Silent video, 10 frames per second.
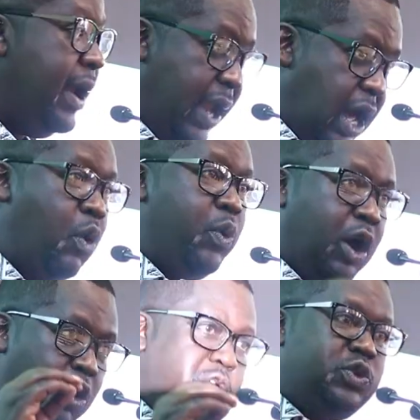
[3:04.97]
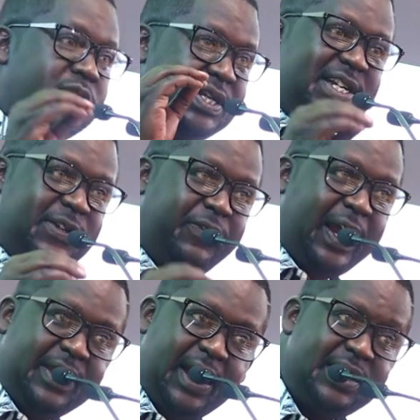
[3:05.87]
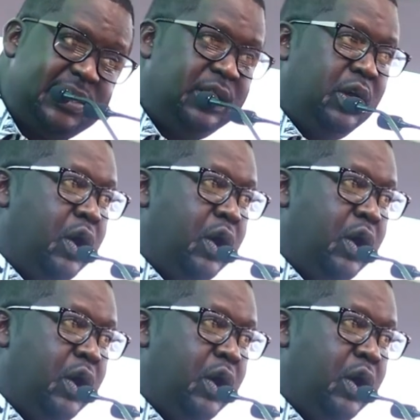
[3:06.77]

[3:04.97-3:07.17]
Now we are going to certify that.